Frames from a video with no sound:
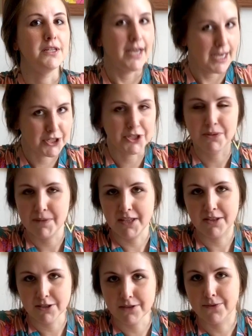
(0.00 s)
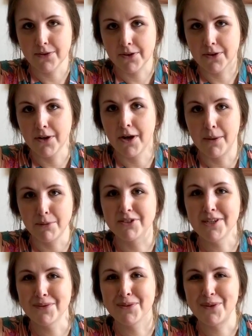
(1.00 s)
actually make this for almost
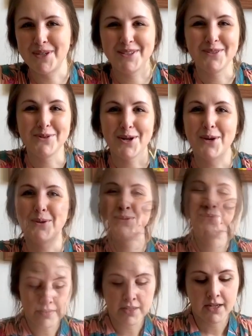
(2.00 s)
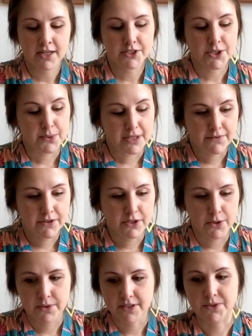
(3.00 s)
everyone you know. So even though
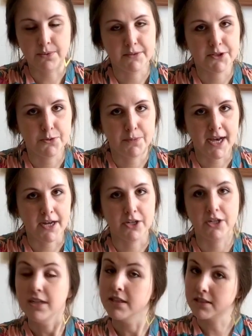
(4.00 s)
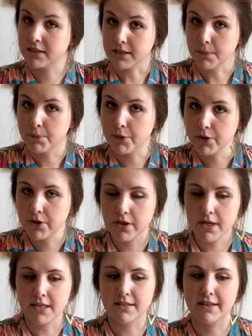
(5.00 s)
this swimsuit pattern is simple,
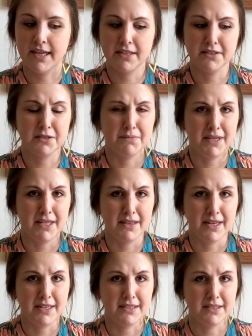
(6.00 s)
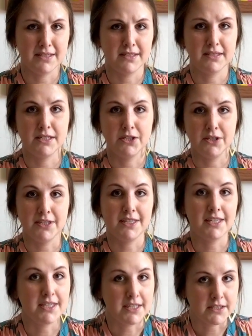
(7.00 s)
that doesn't mean that it's necessarily
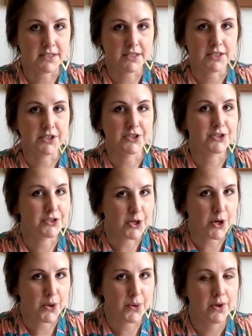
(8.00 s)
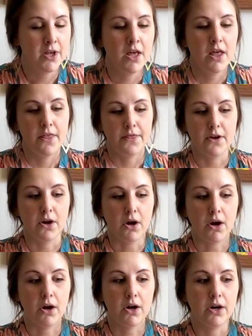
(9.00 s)
easy to sew. There
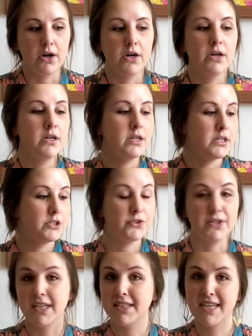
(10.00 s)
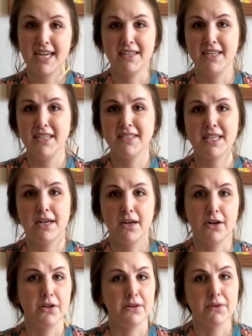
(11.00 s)
are tricky techniques that are
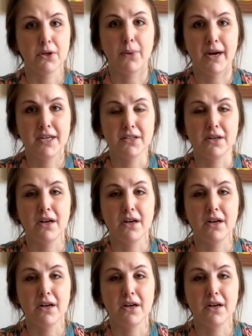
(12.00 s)
going to require a